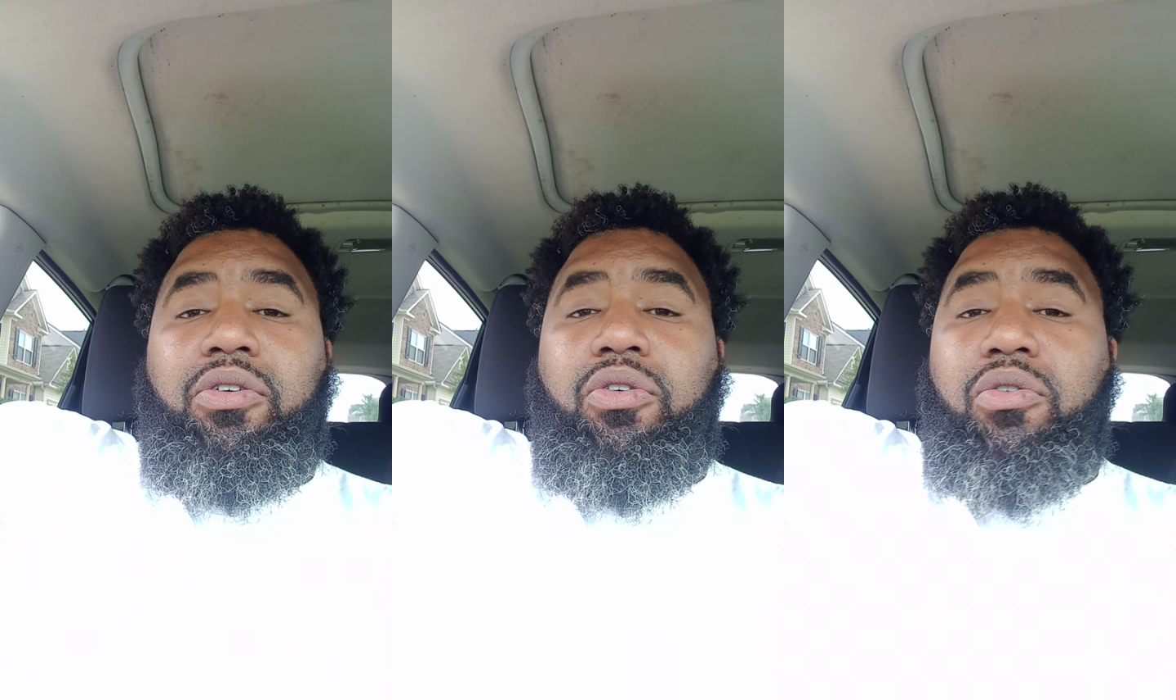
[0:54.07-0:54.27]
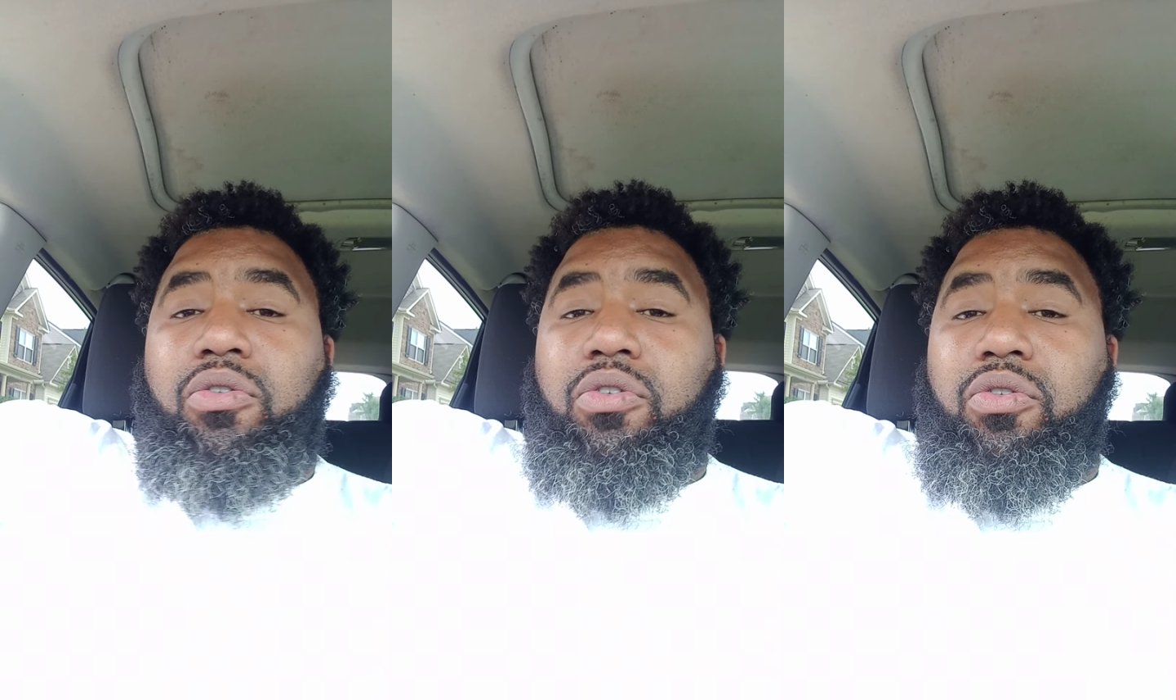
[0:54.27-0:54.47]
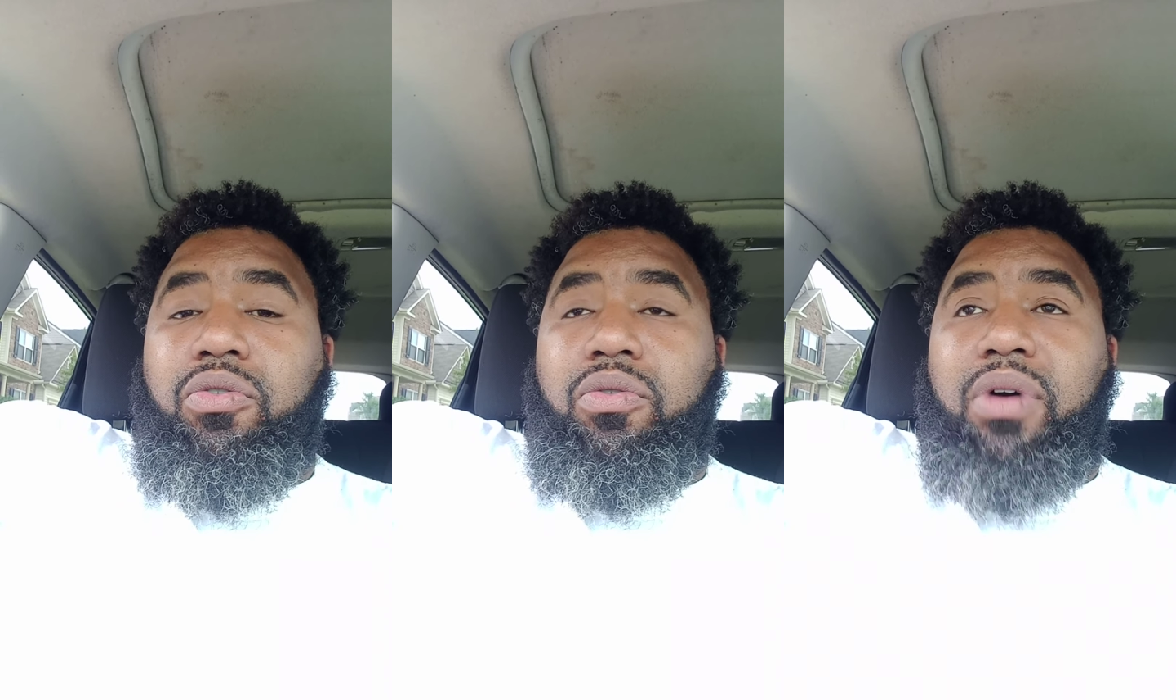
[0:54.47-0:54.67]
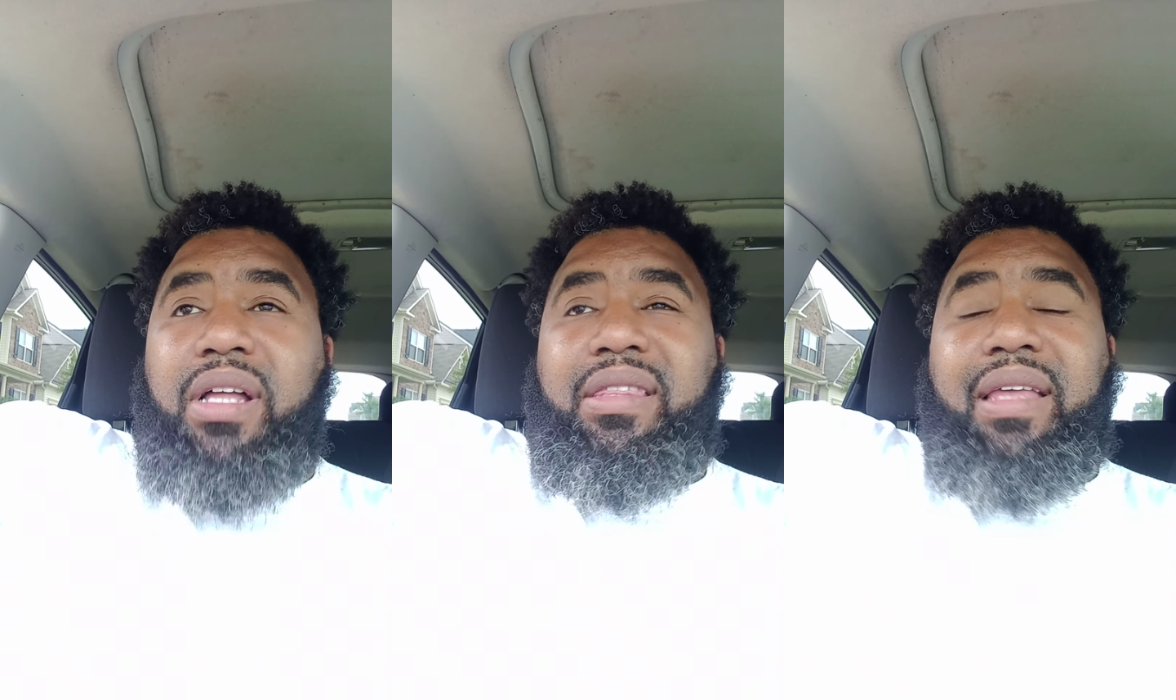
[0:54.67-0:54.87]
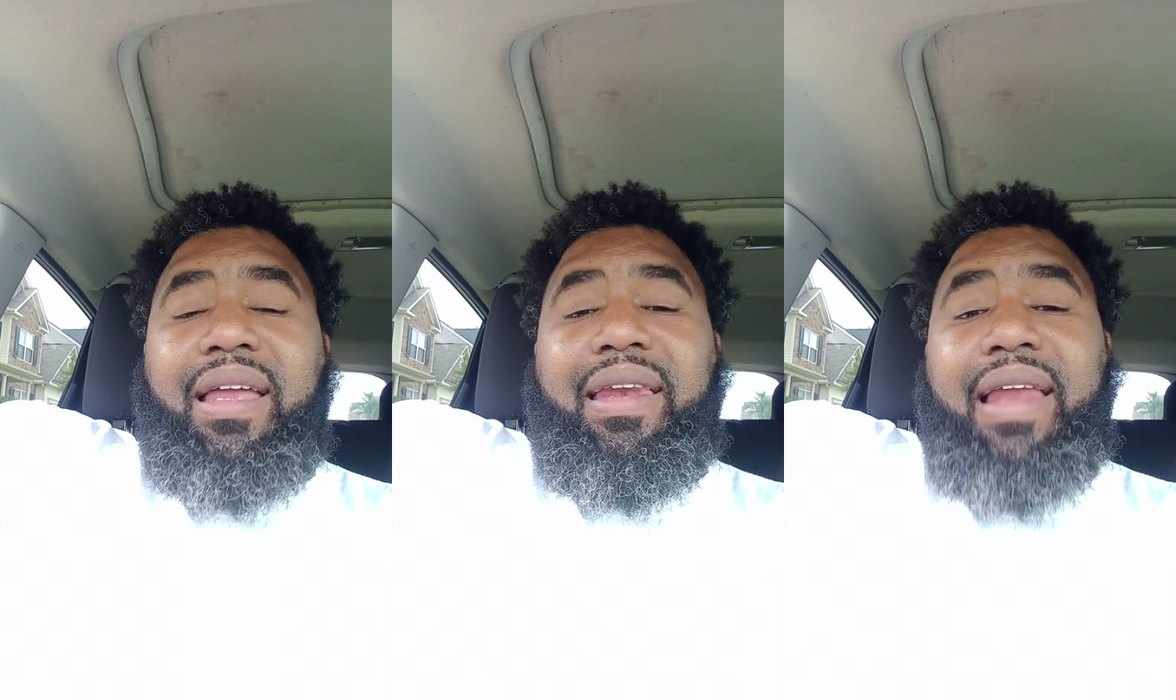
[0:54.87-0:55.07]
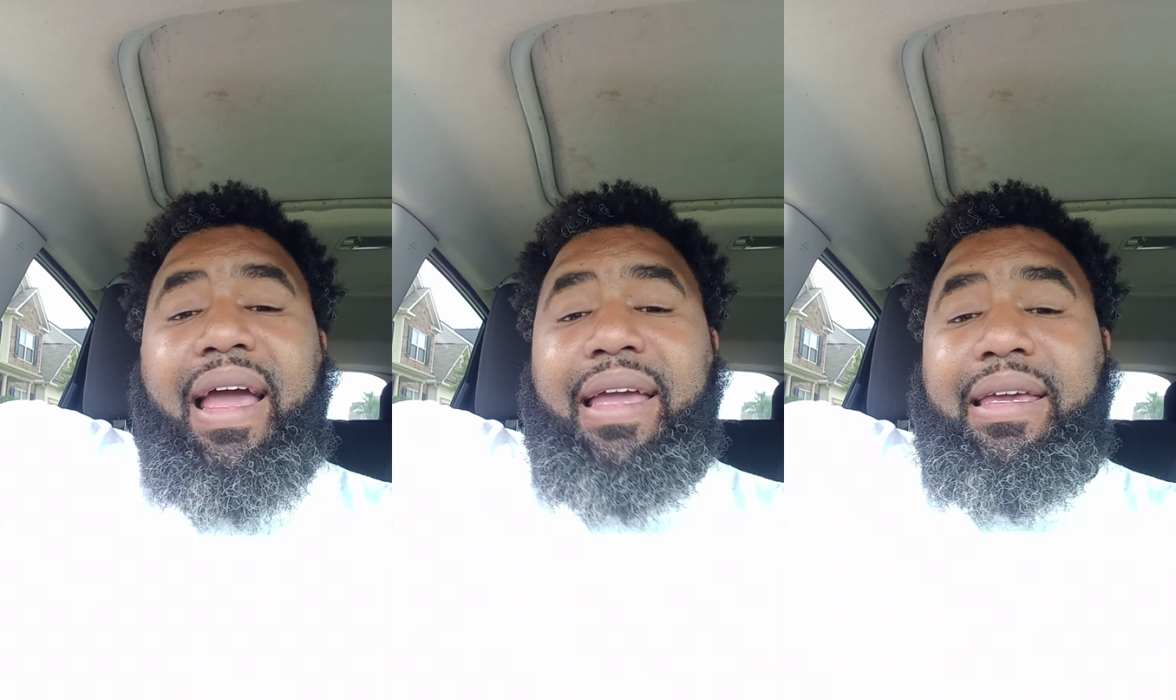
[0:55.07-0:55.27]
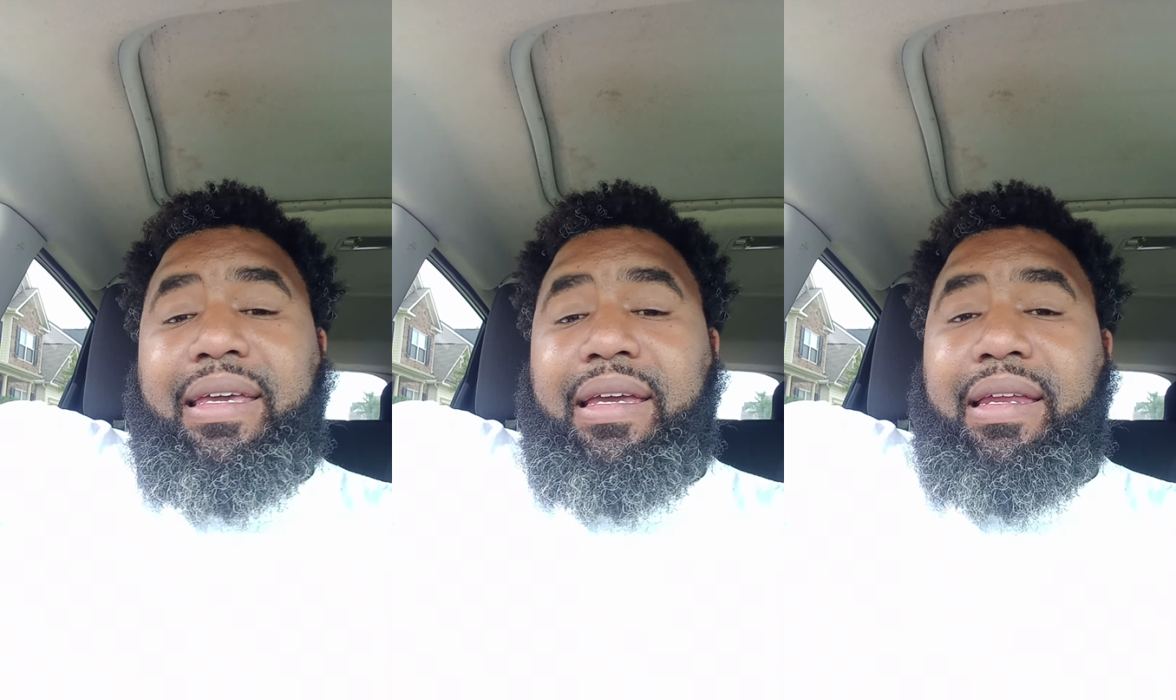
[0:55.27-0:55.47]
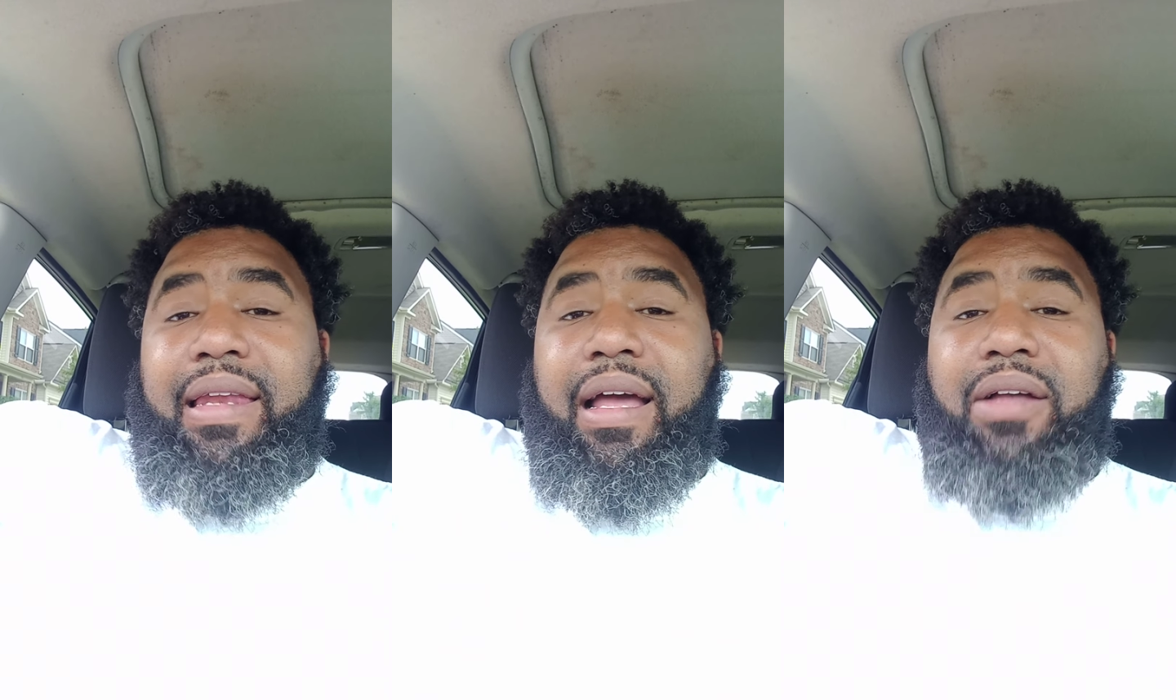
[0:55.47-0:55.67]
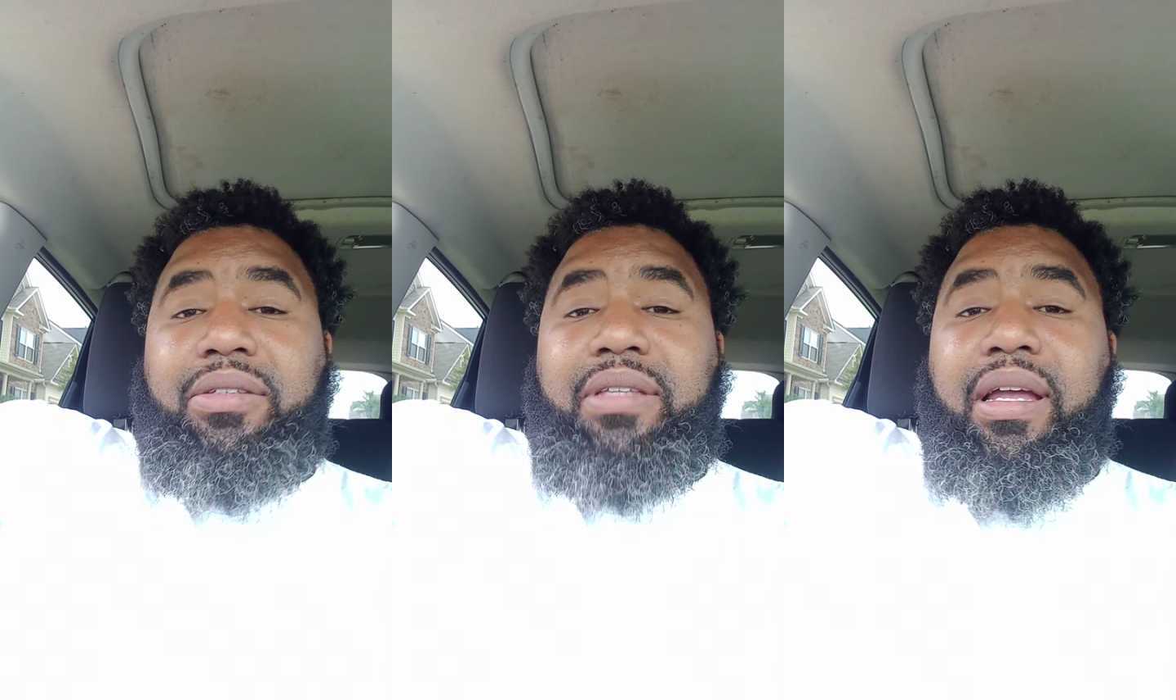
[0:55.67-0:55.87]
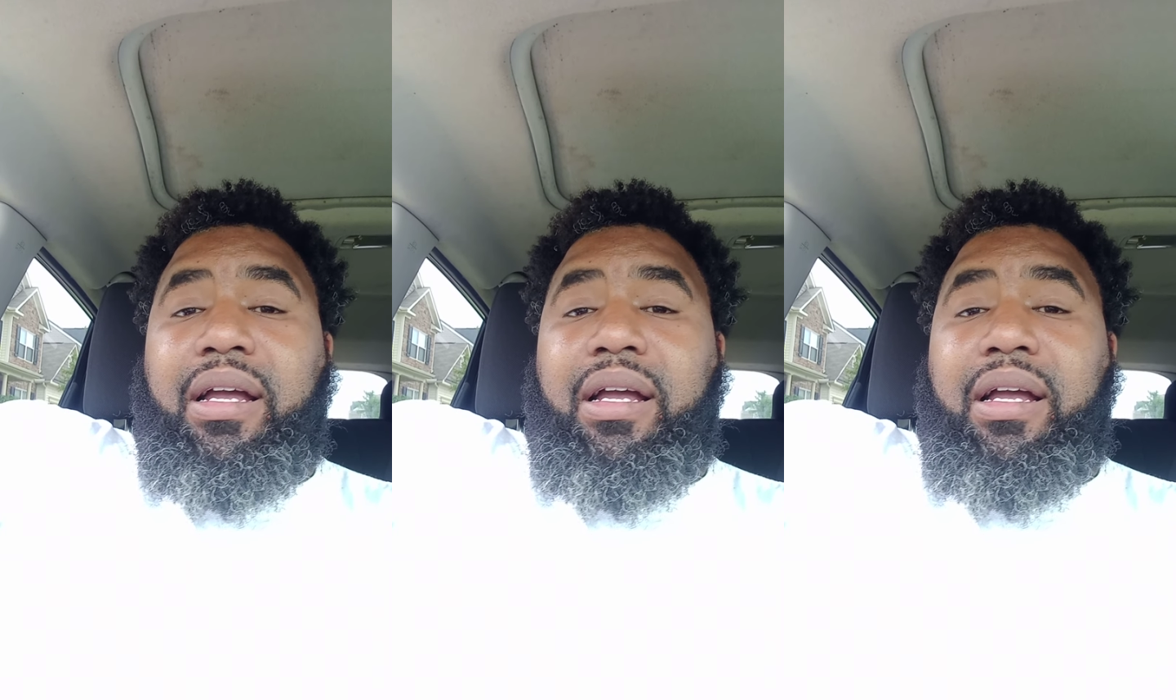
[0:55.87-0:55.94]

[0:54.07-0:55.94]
Google, I think Nike announced